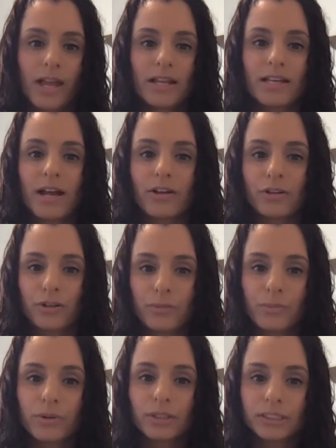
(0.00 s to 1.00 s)
Now,
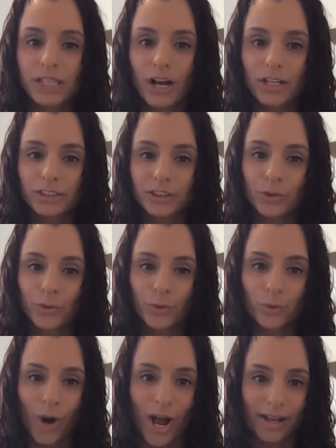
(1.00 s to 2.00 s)
newborns also
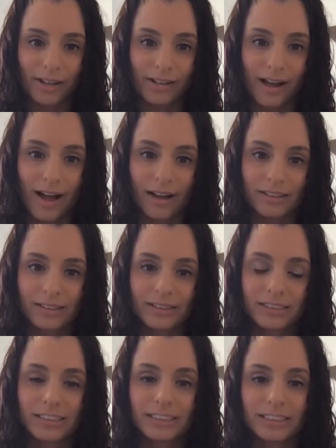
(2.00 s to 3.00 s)
cry a lot.
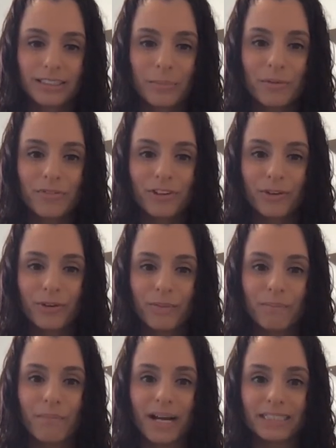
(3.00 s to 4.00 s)
To some of you,
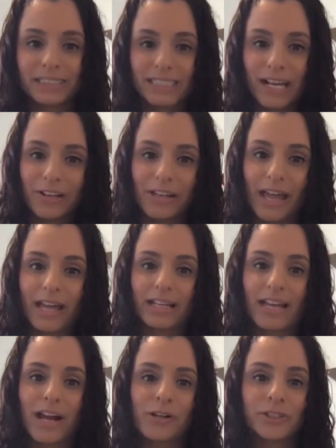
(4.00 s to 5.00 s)
it might sound like
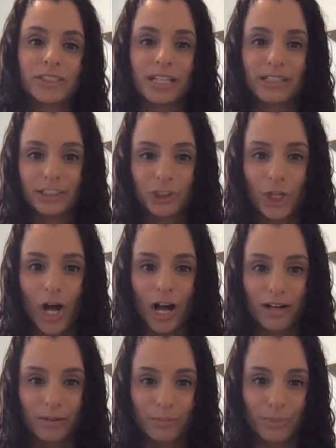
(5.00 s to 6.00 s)
nails on a
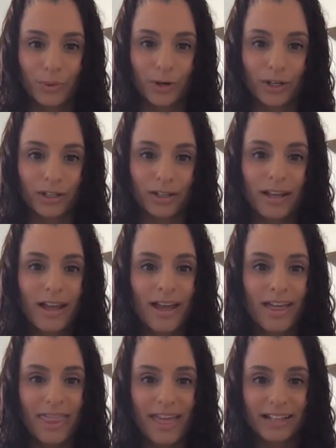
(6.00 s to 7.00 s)
chalkboard,
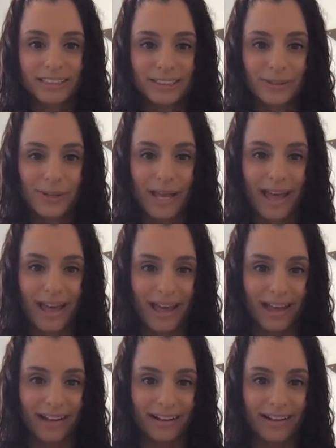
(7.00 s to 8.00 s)
and that's
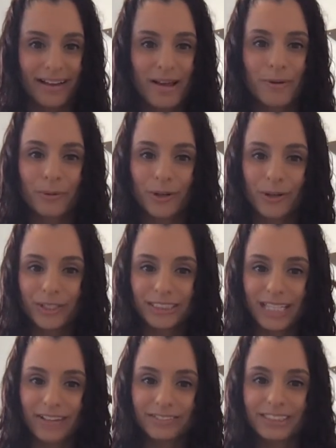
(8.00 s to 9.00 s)
okay. We're going to
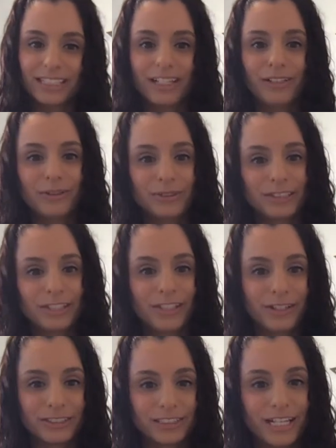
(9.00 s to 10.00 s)
have to get used to
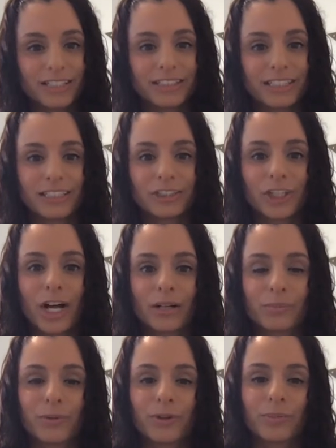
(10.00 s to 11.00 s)
those nails on the
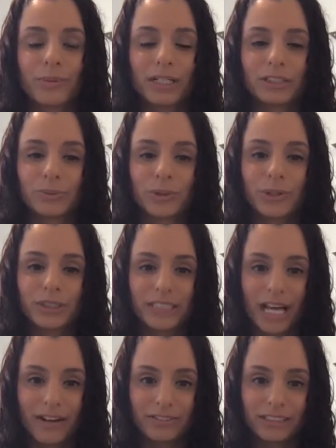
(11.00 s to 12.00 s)
chalkboard because we're going to
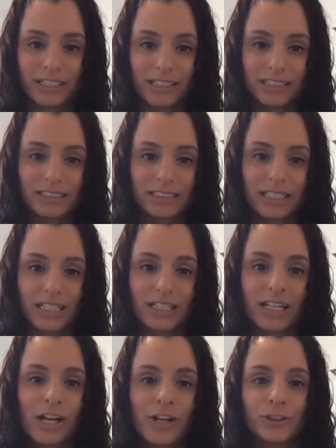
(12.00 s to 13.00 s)
have to listen
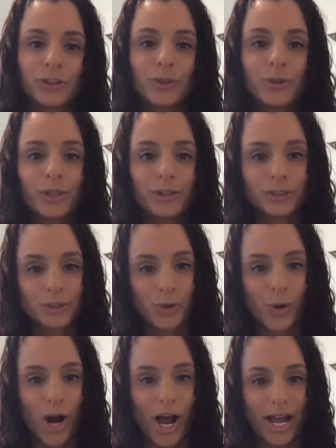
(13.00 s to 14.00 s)
to those
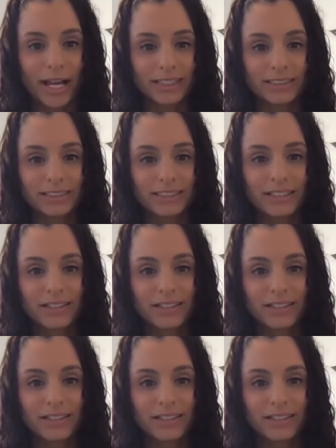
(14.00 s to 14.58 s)
cries.